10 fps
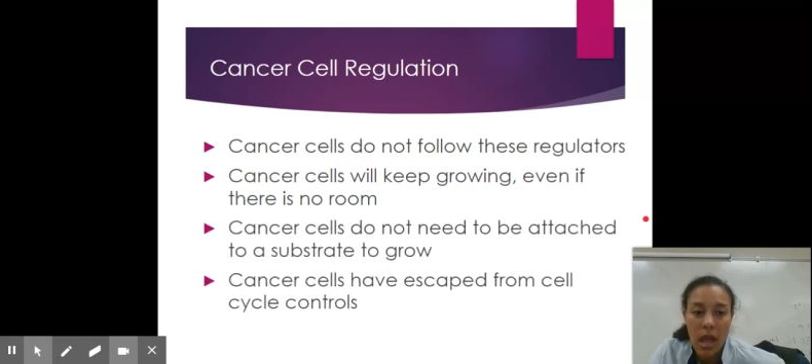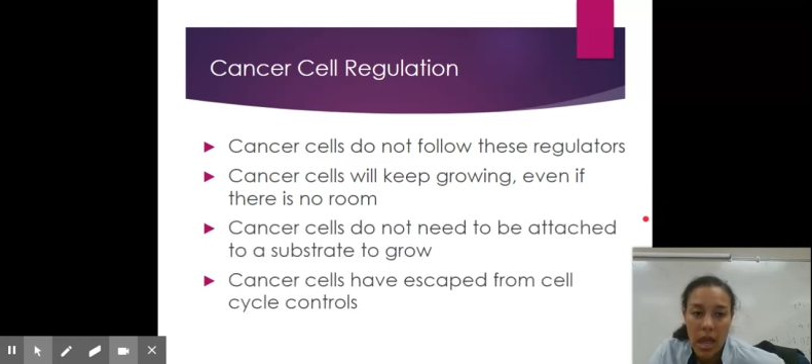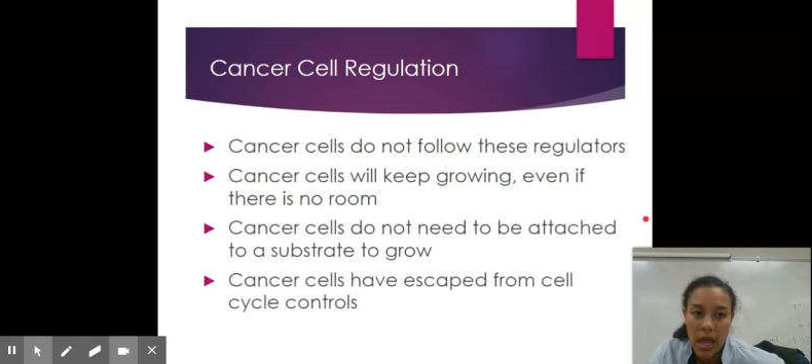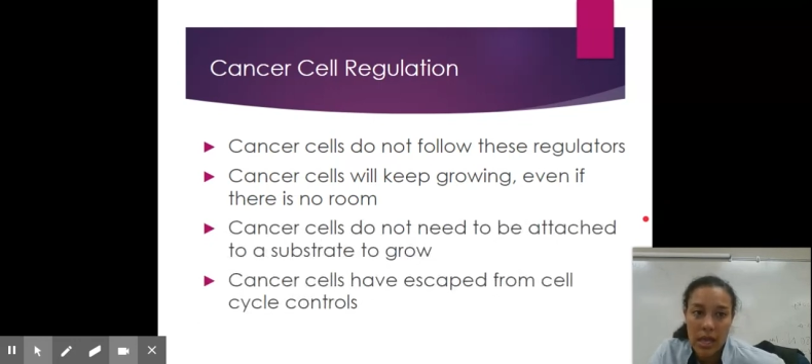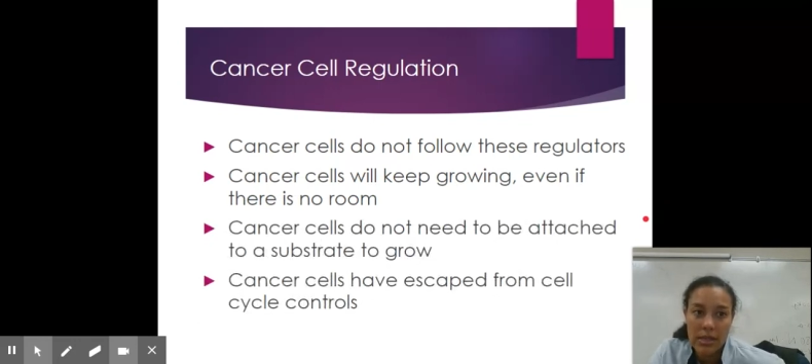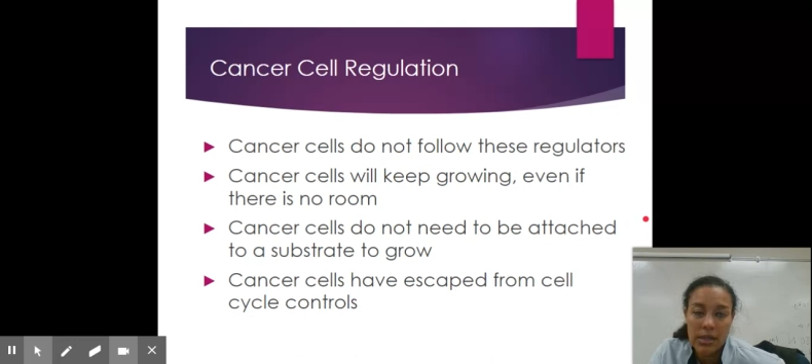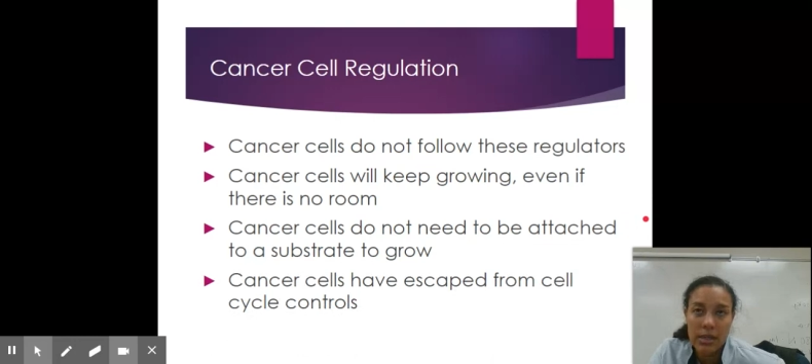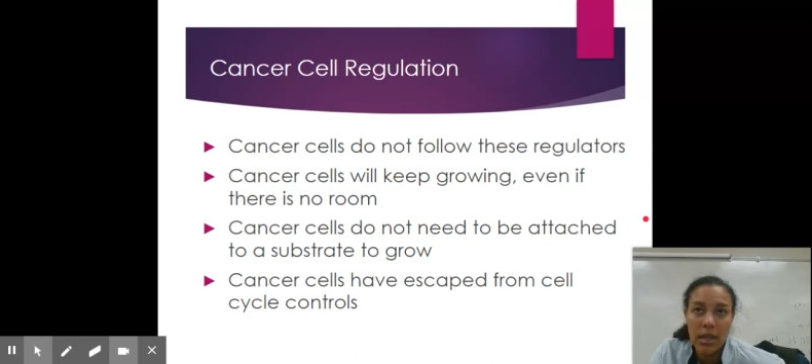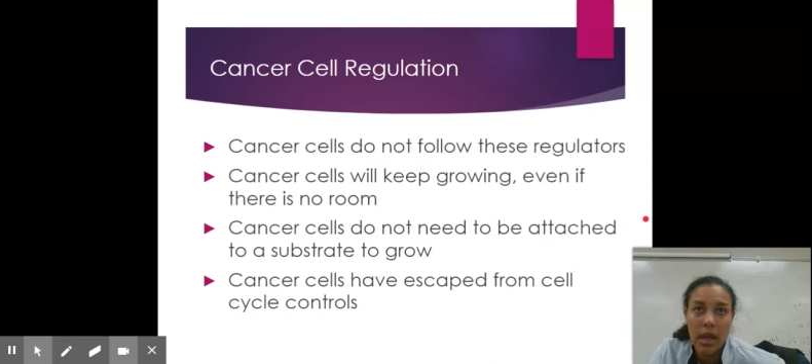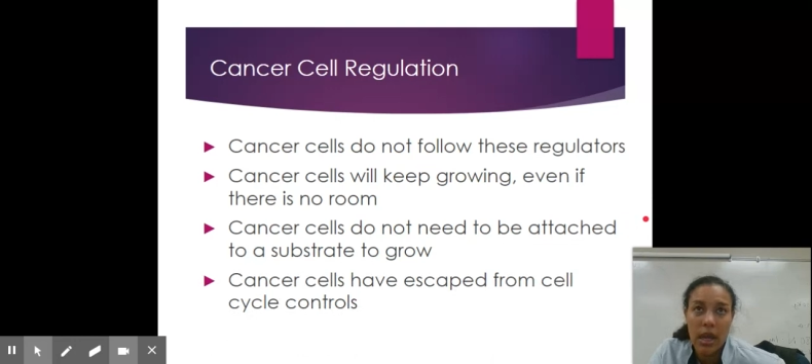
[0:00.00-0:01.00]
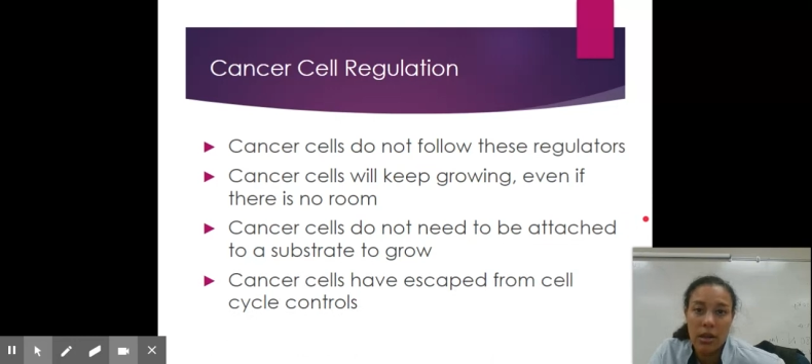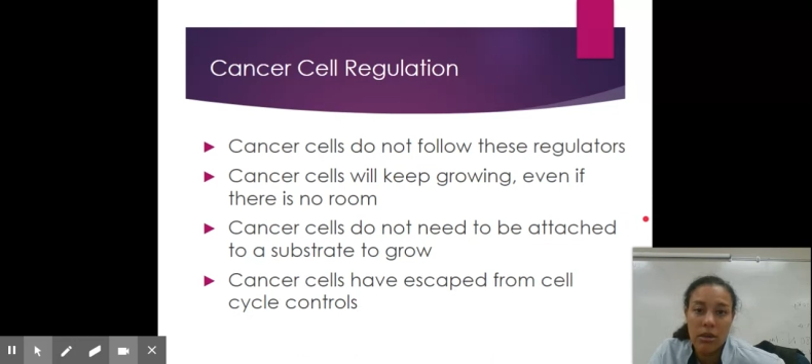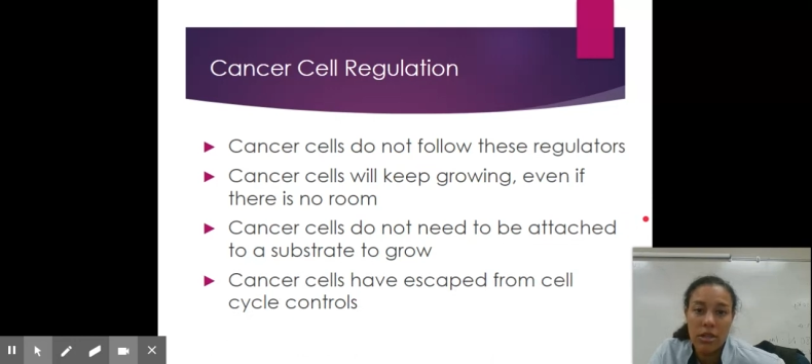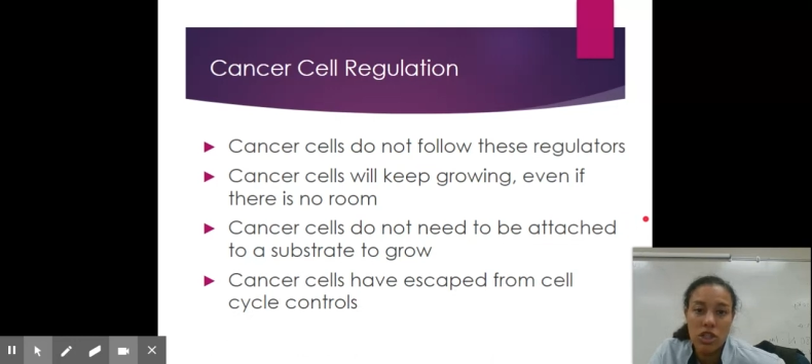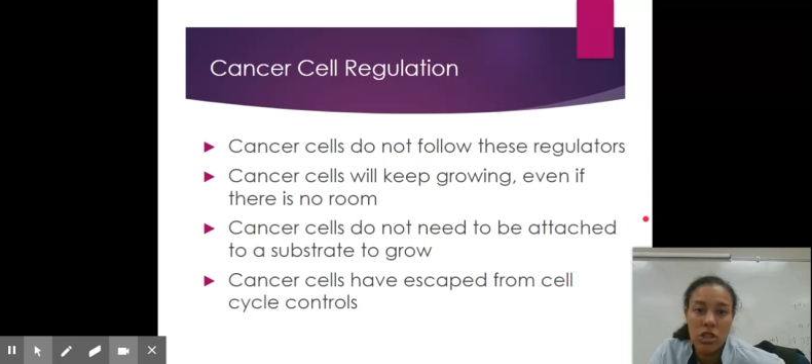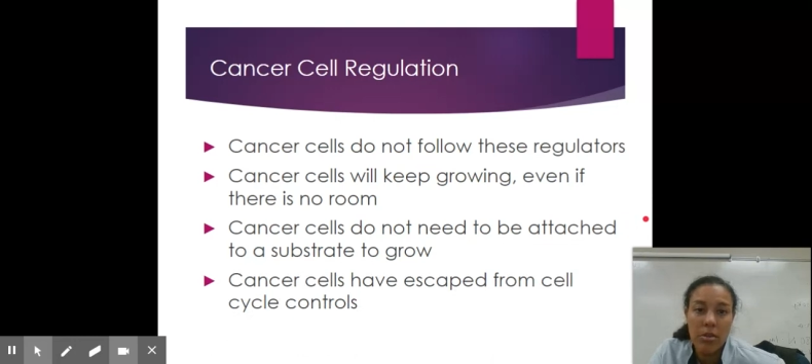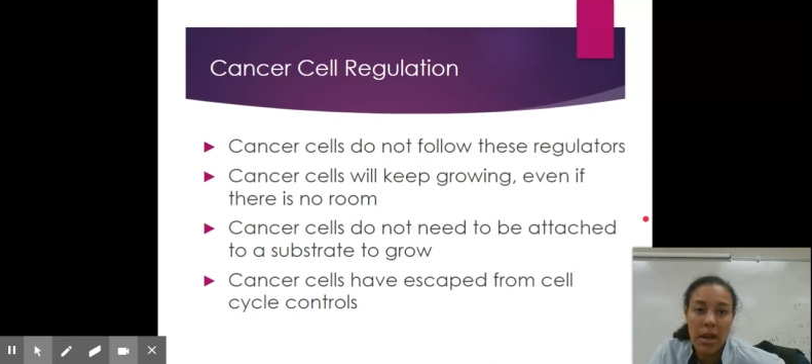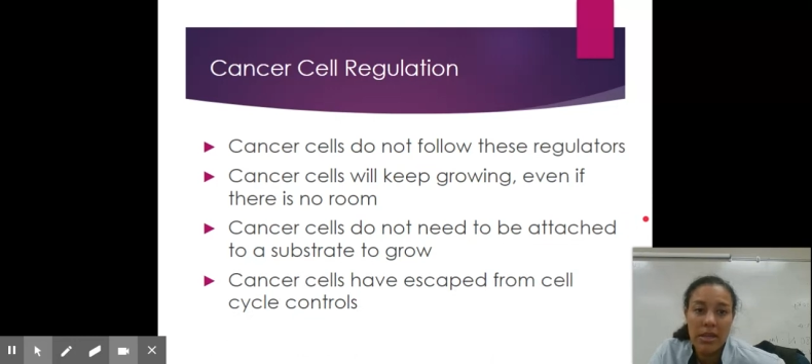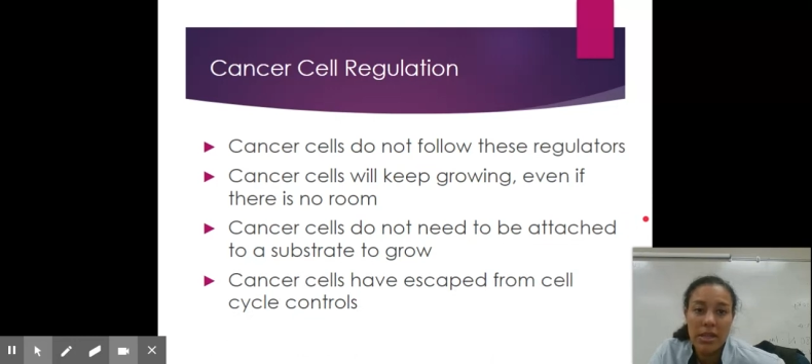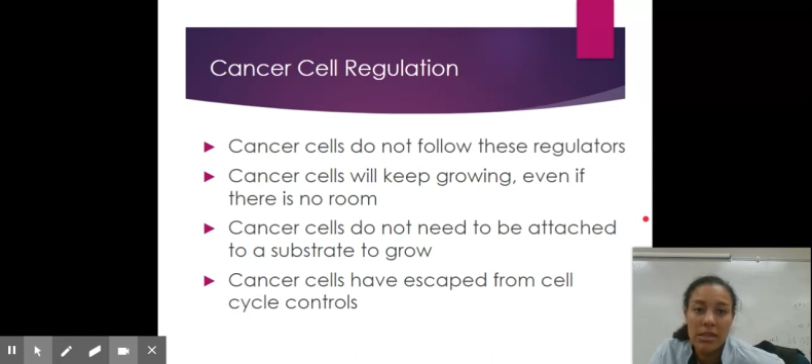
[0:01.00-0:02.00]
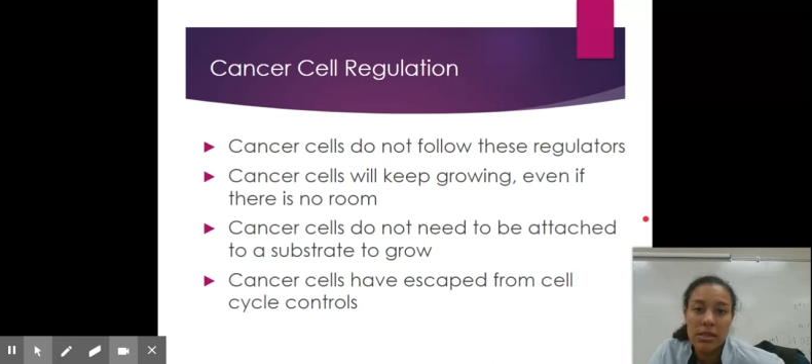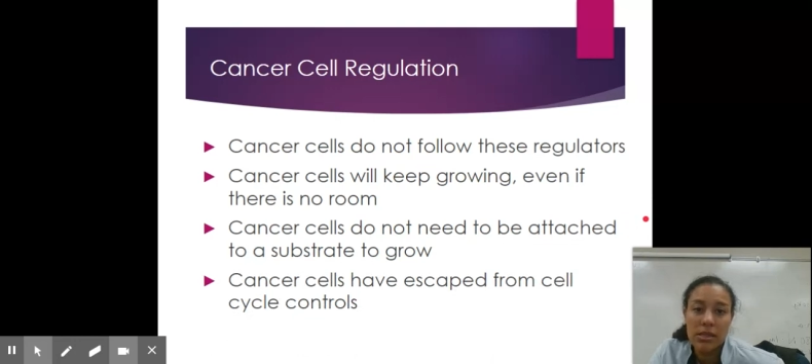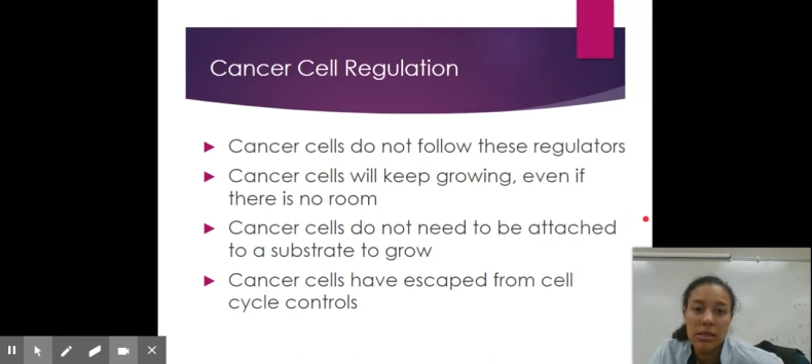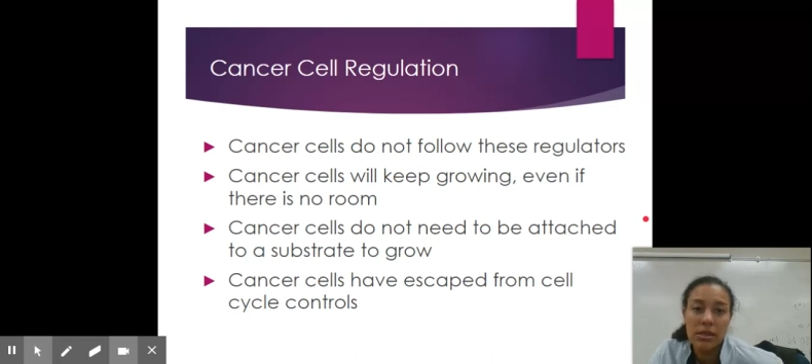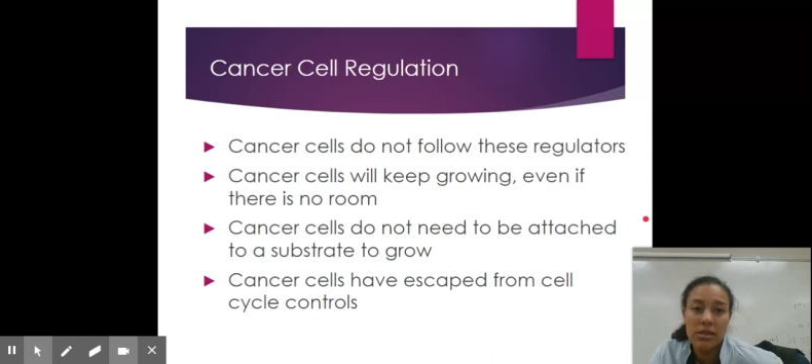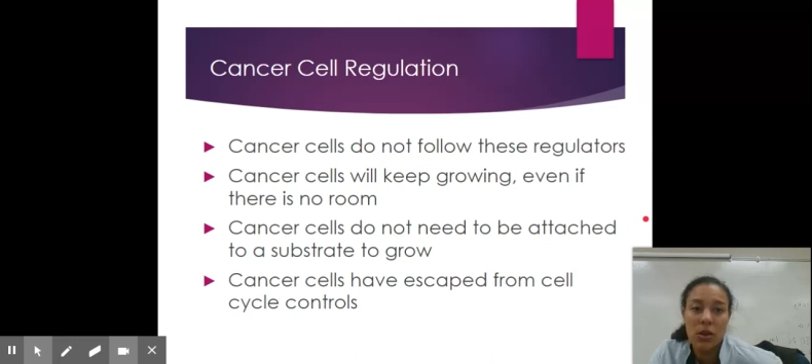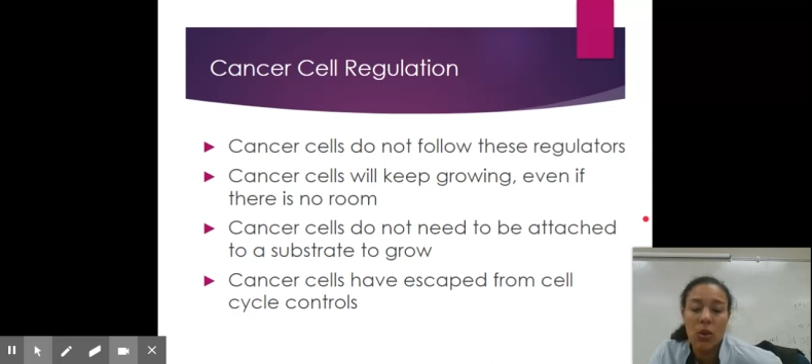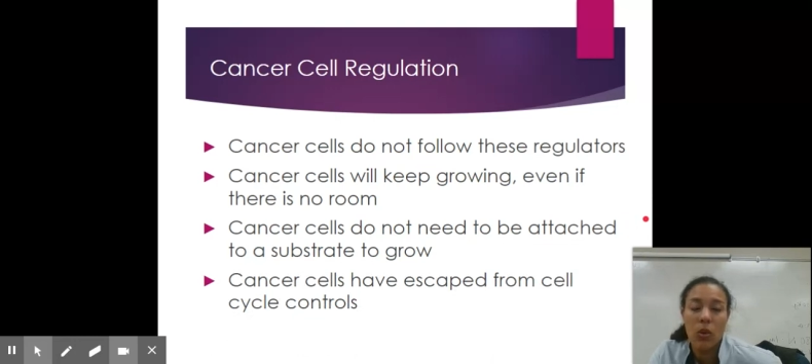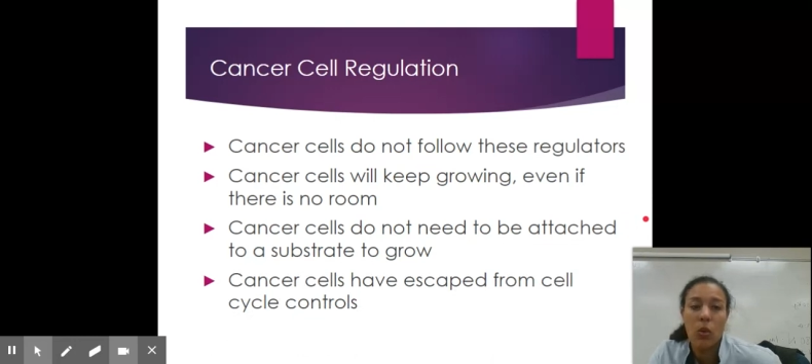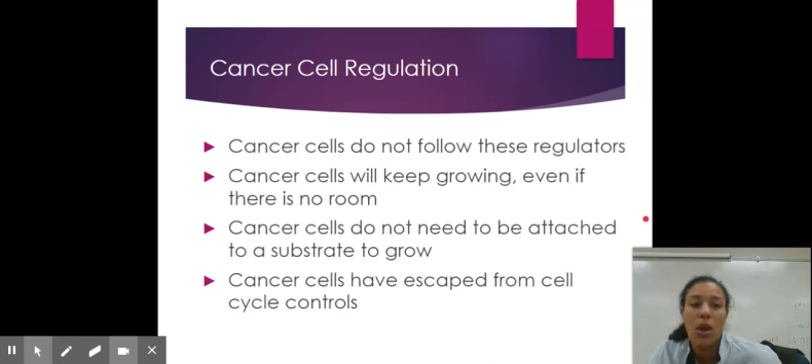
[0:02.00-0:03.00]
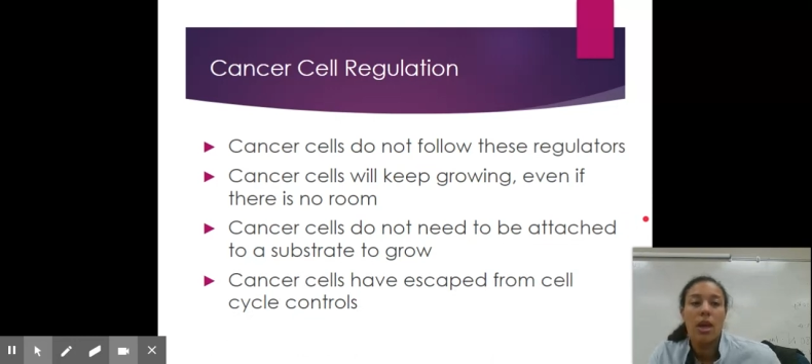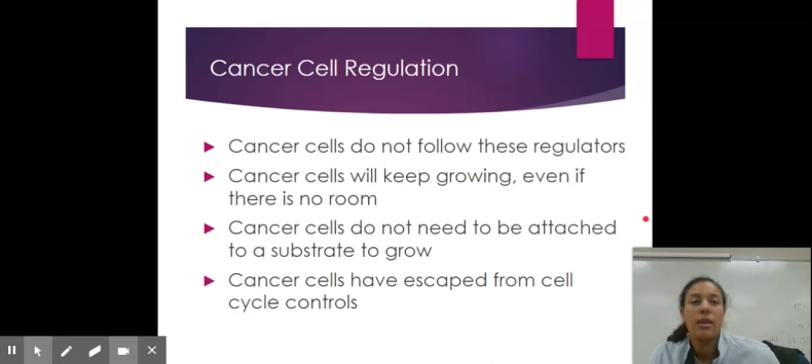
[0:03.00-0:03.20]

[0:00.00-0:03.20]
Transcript: and anchorage dependence. So,